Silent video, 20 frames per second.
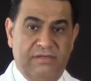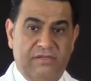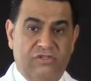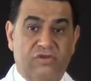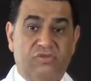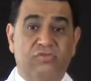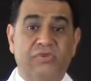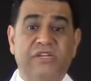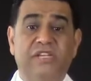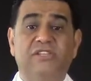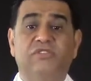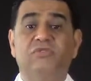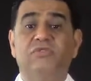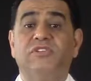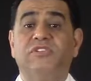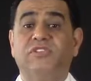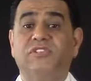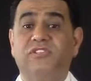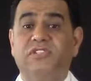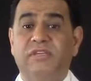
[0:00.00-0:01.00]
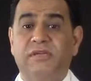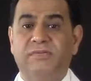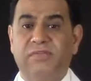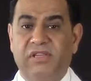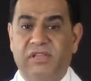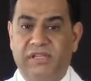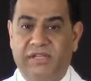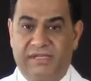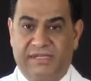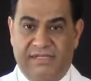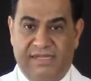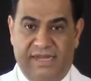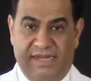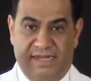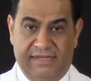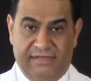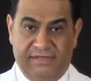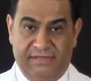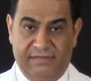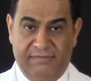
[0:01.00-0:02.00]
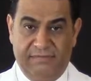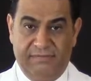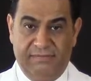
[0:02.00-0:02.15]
So we need to stimulate that.